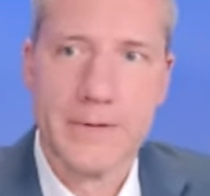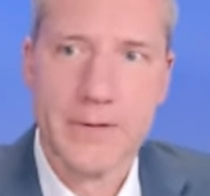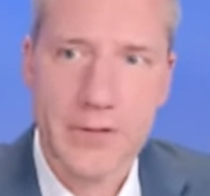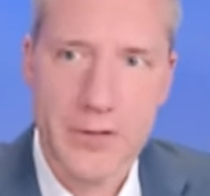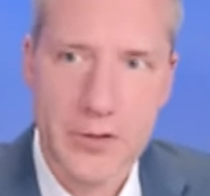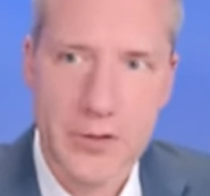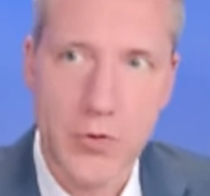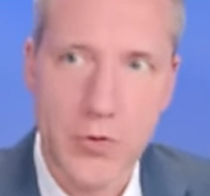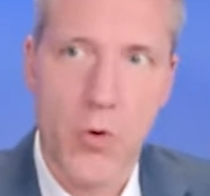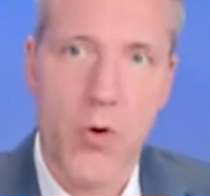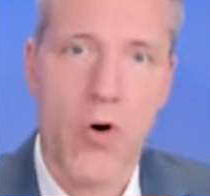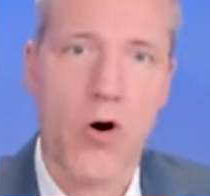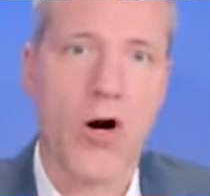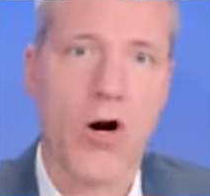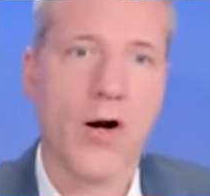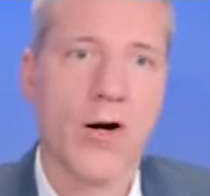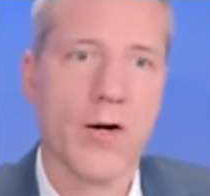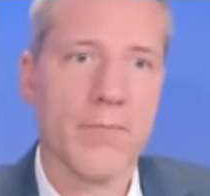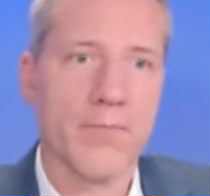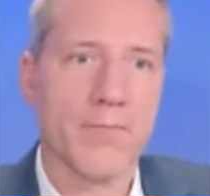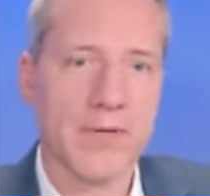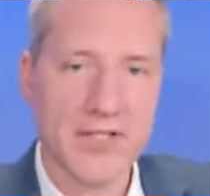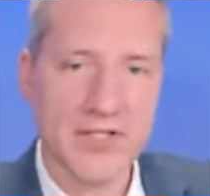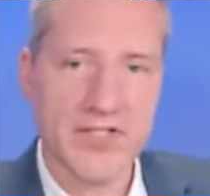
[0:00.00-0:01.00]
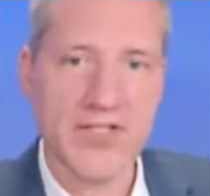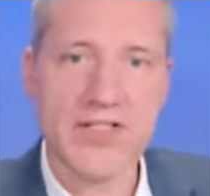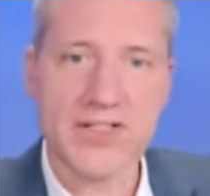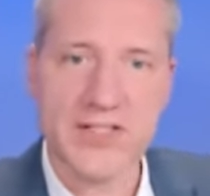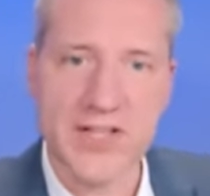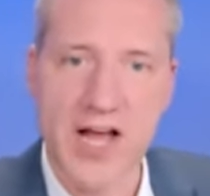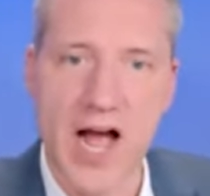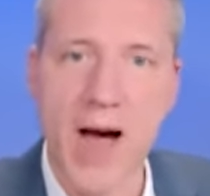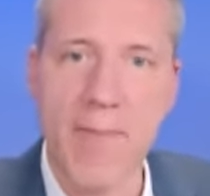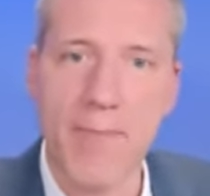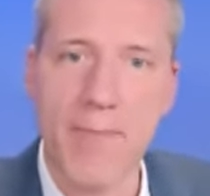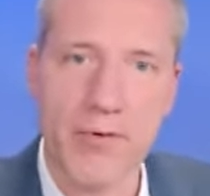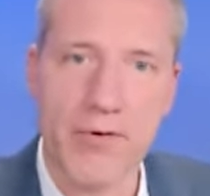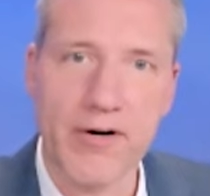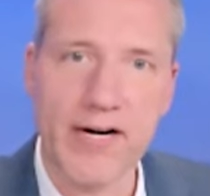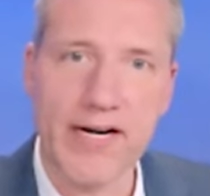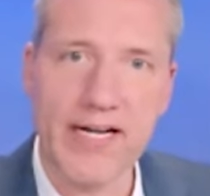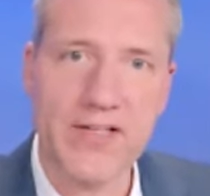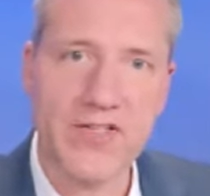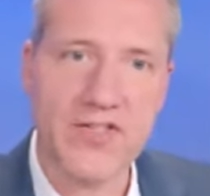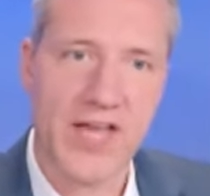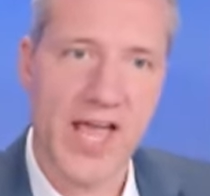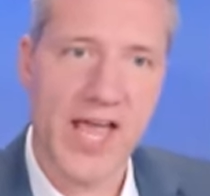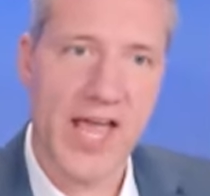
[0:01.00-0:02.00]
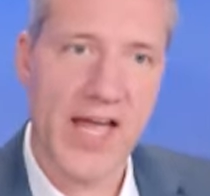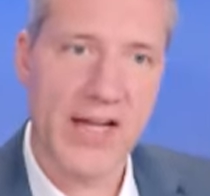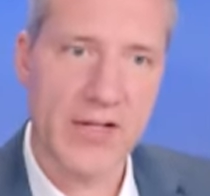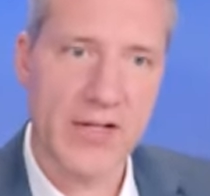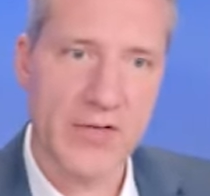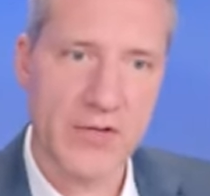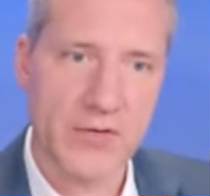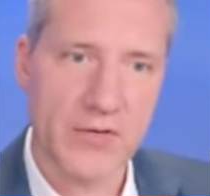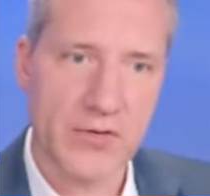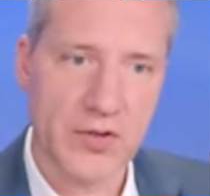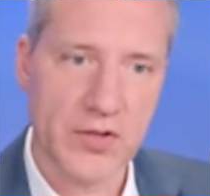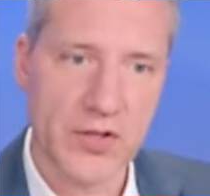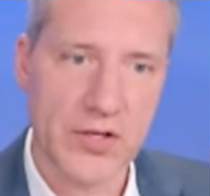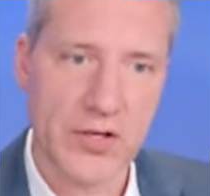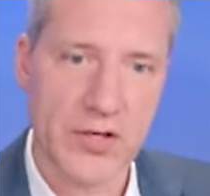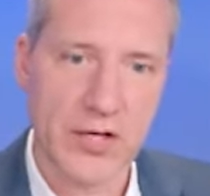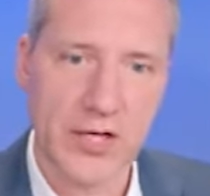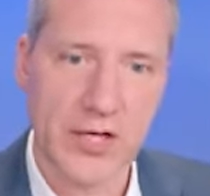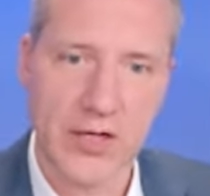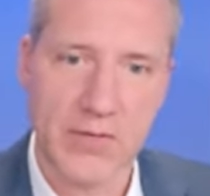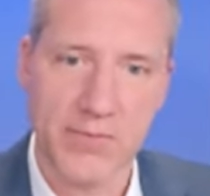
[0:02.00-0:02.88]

your business operates and the,